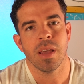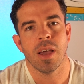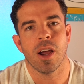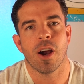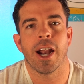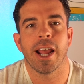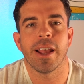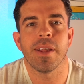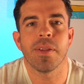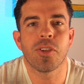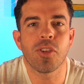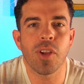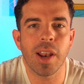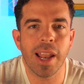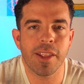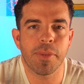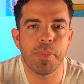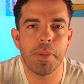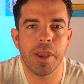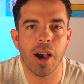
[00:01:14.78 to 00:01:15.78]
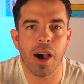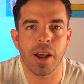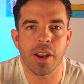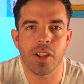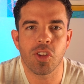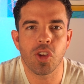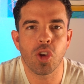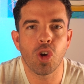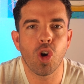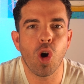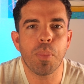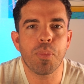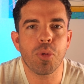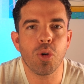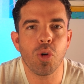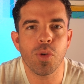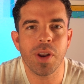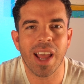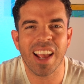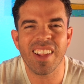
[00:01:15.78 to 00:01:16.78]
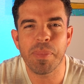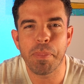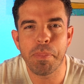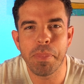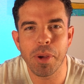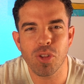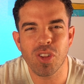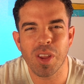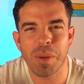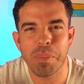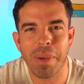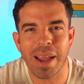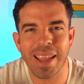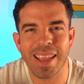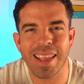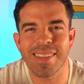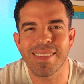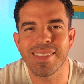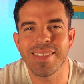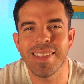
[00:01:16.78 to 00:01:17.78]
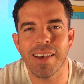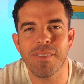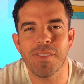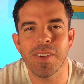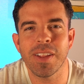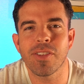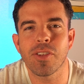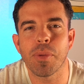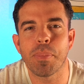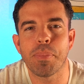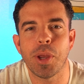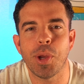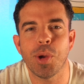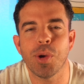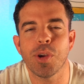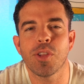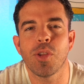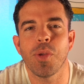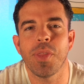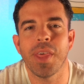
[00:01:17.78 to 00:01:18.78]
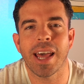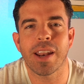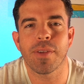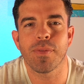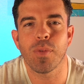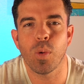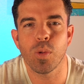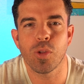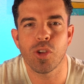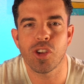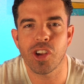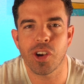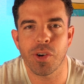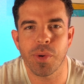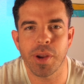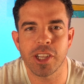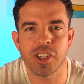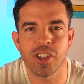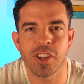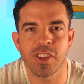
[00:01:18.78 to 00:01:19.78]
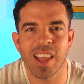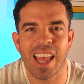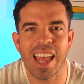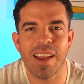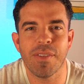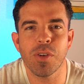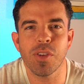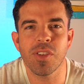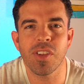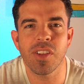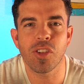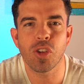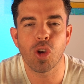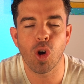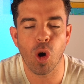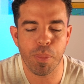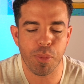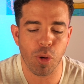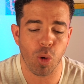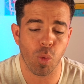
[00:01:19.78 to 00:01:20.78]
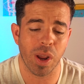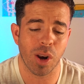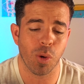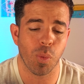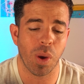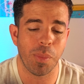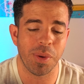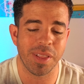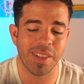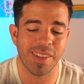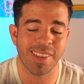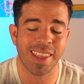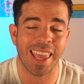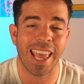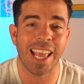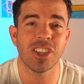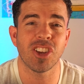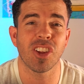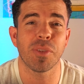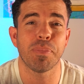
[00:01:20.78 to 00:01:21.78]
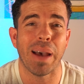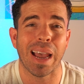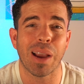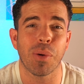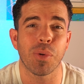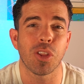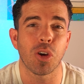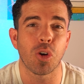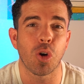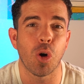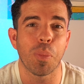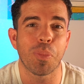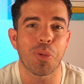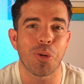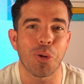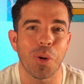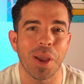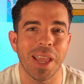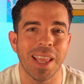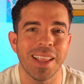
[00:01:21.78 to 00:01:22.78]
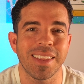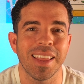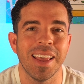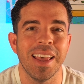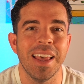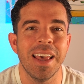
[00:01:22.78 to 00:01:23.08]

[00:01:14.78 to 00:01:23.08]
All right, so let's be honest. GoPro 9's built-in mic is definitely superior to that of older generations. Ever since GoPro went away with these cages back with the GoPro 8,